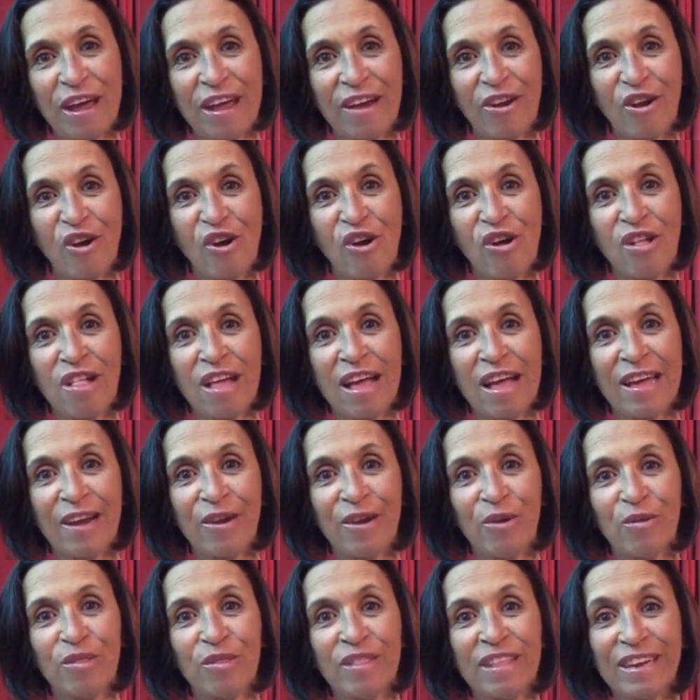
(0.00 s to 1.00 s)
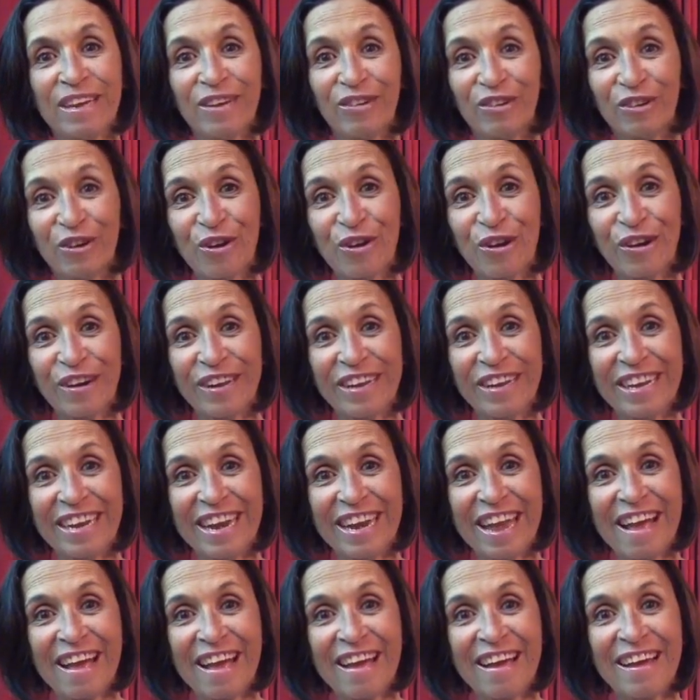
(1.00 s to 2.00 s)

at all. I don't like to garden.